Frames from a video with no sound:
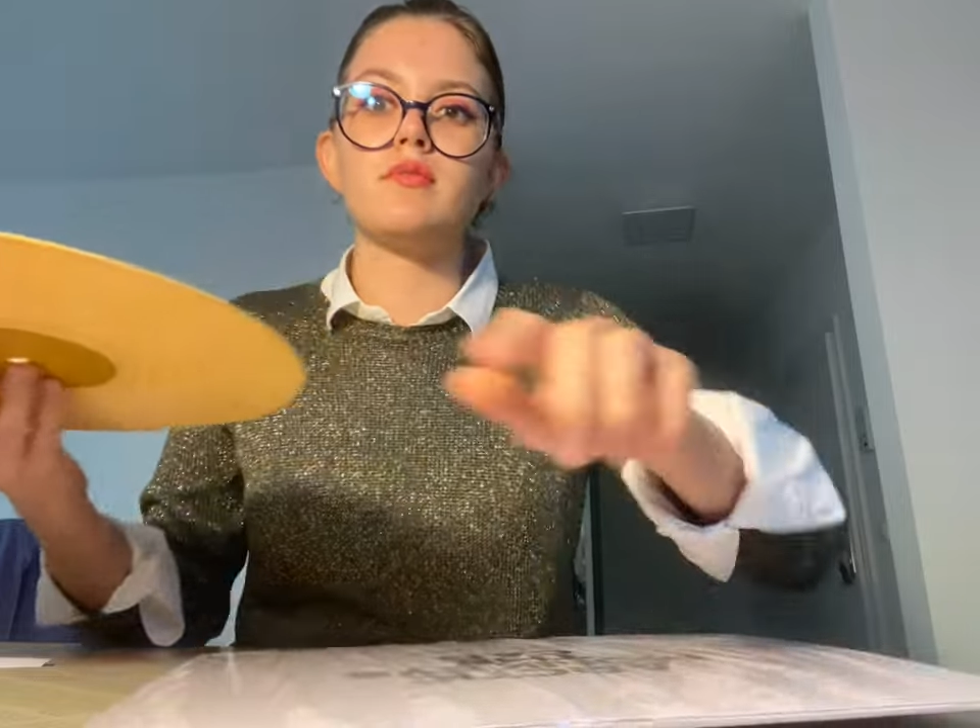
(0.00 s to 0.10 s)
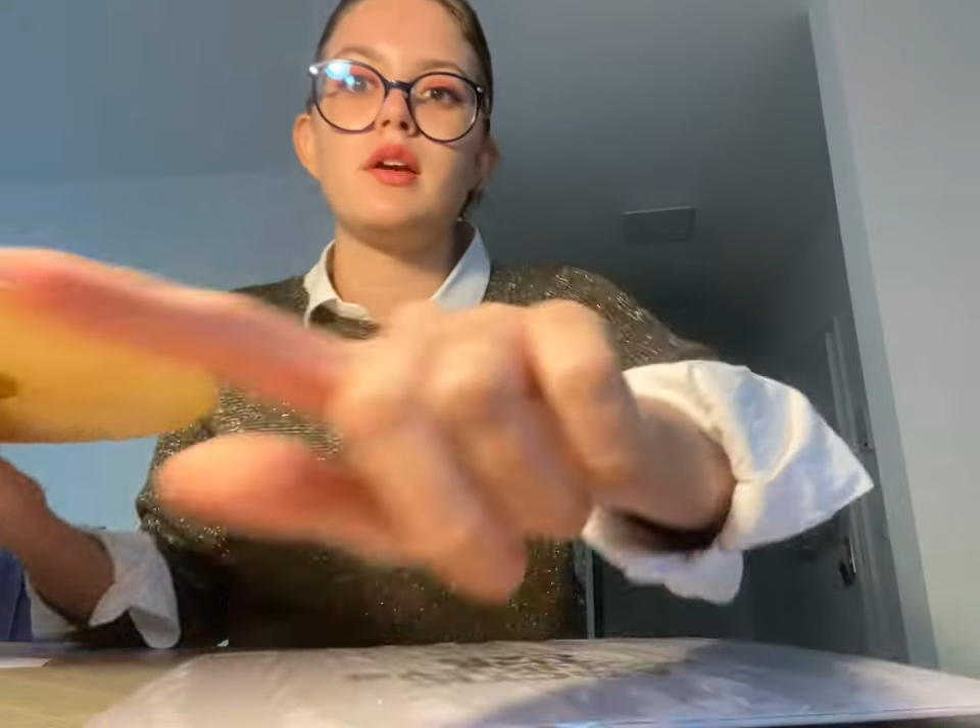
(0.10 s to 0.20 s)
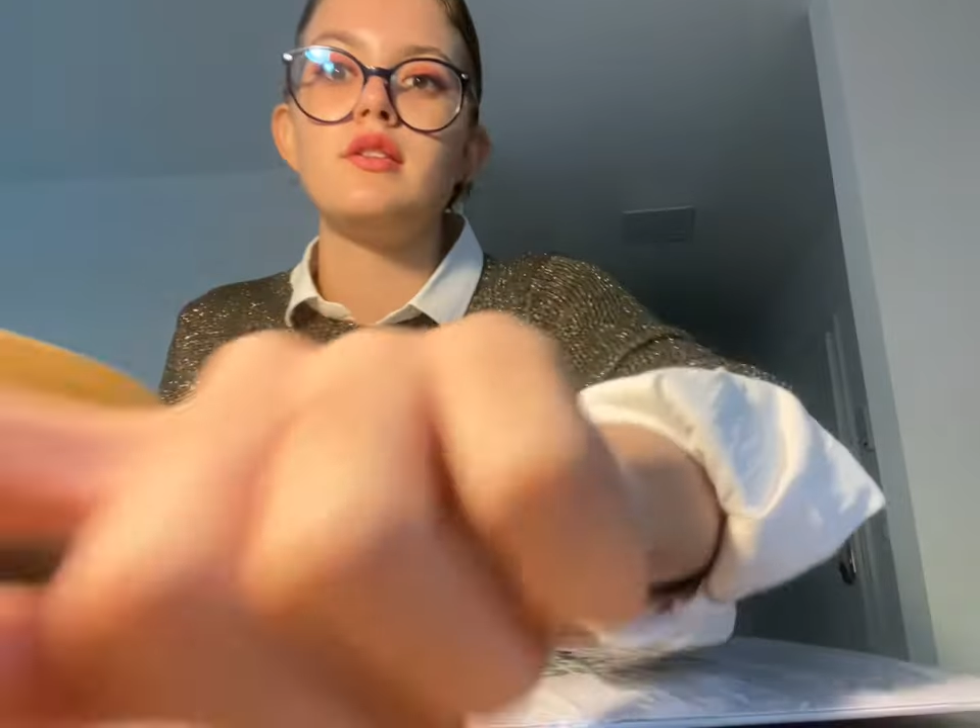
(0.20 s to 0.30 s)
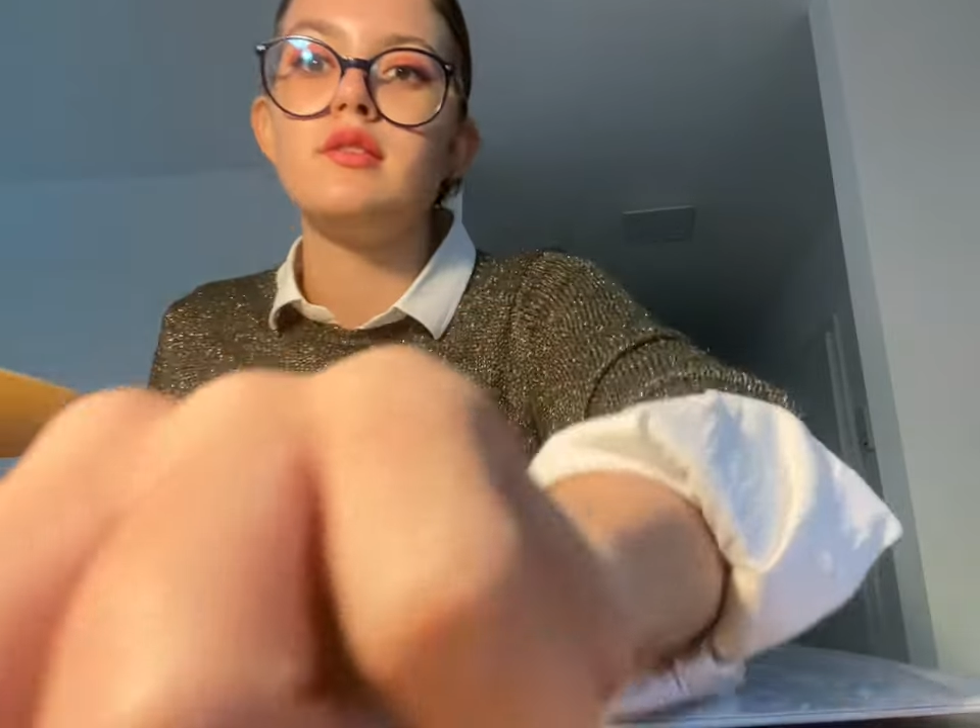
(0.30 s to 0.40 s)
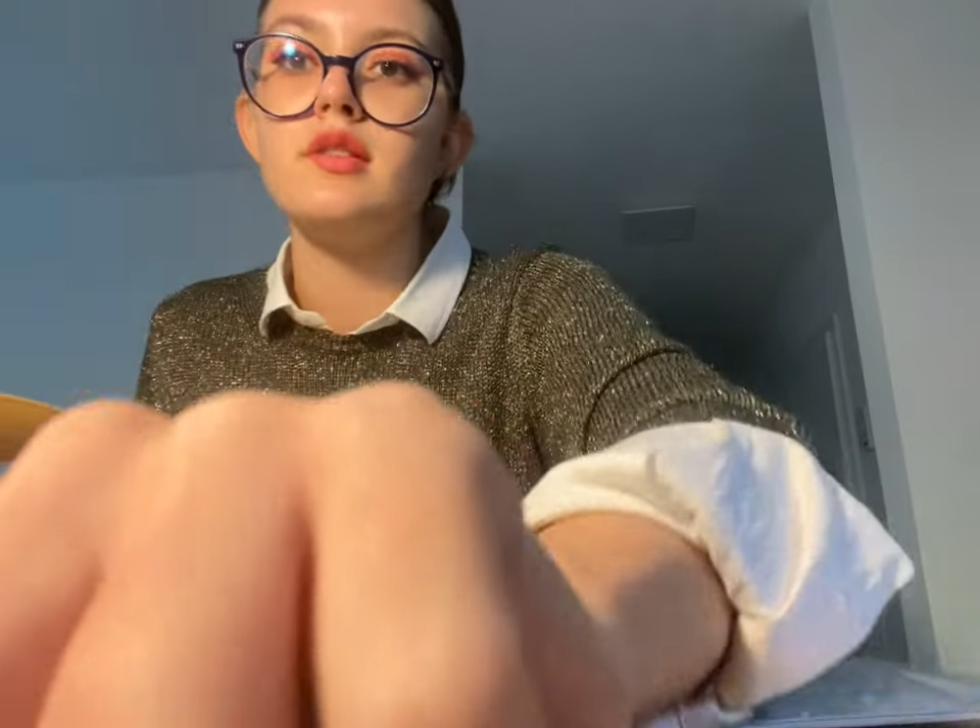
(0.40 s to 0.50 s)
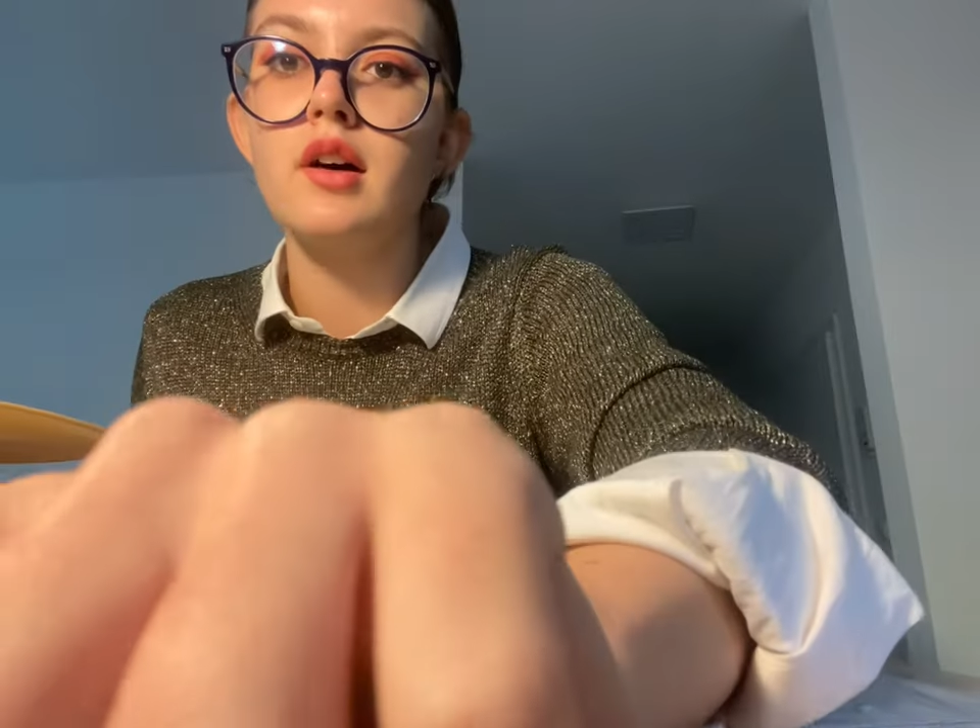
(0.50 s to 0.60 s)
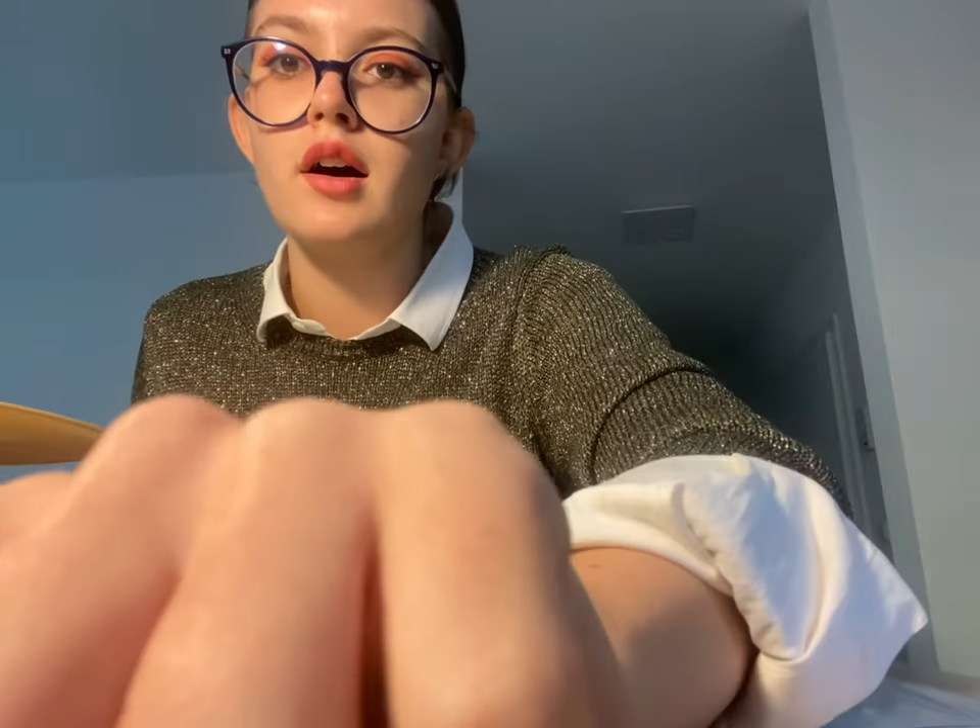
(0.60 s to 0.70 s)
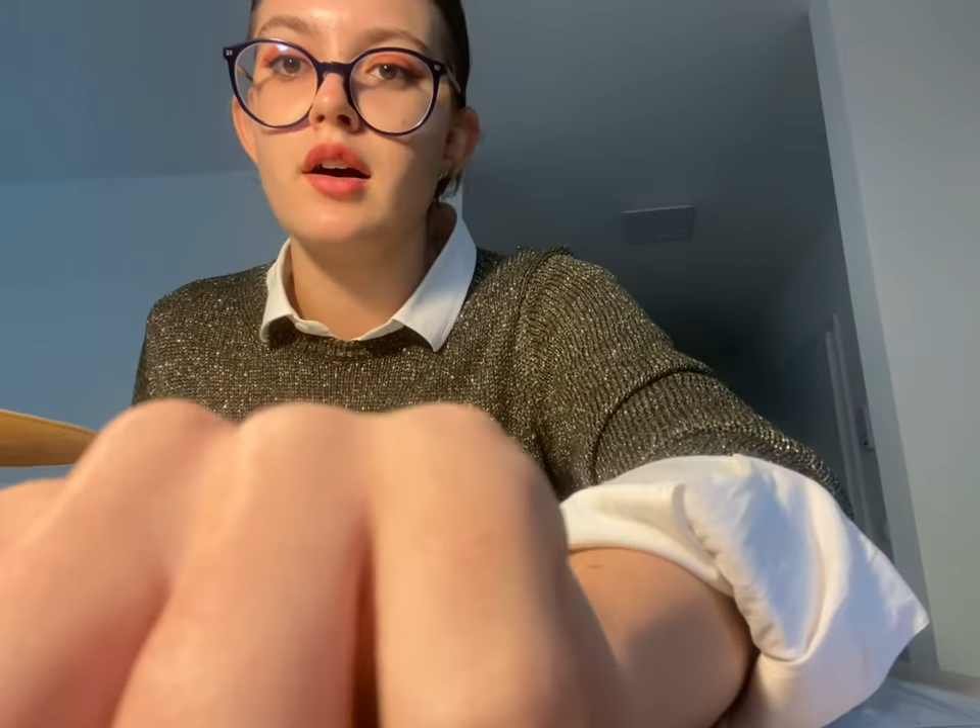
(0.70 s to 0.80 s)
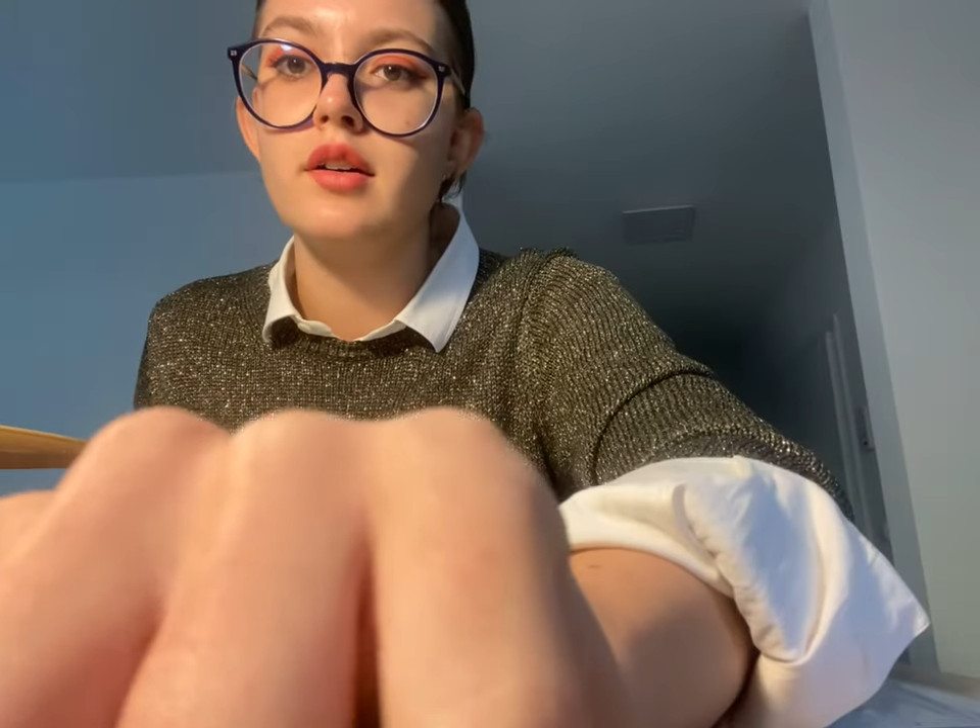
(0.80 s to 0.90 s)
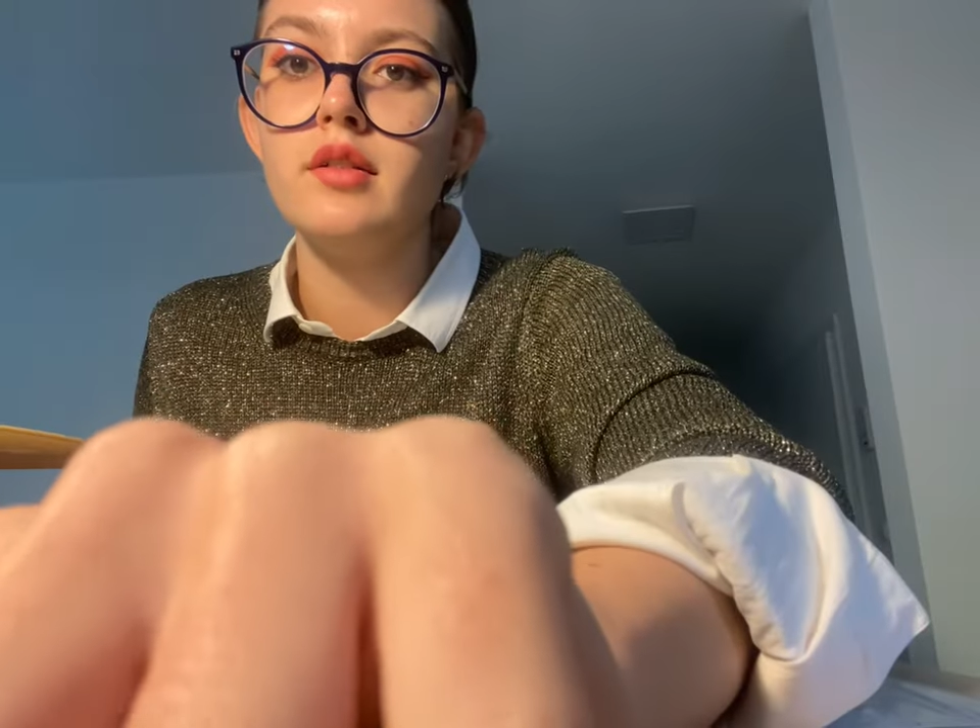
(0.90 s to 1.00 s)
amazing.
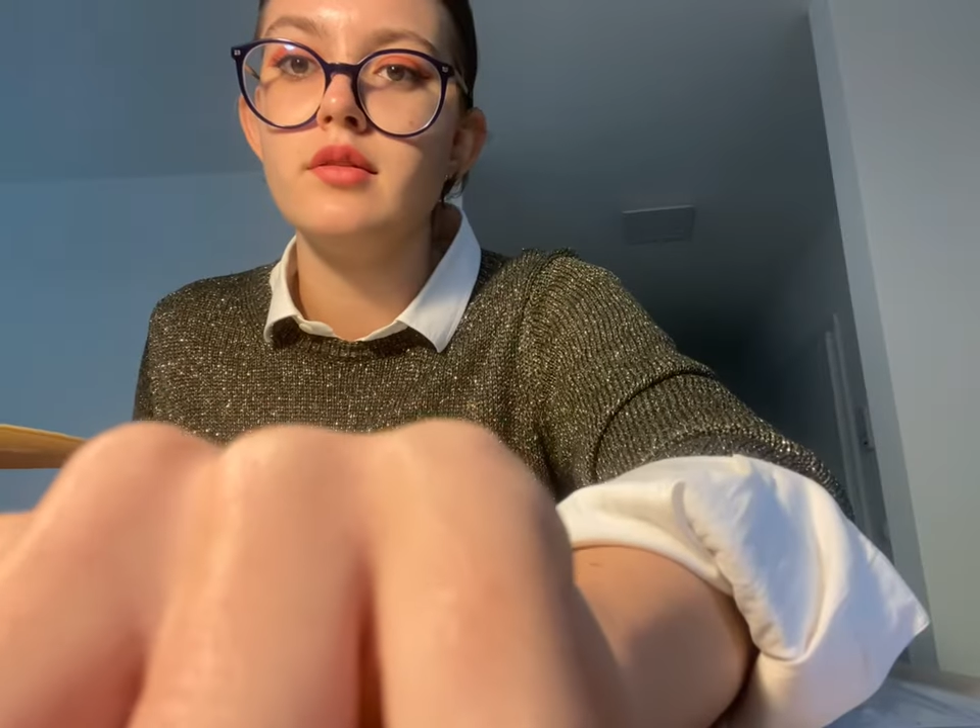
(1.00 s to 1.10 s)
I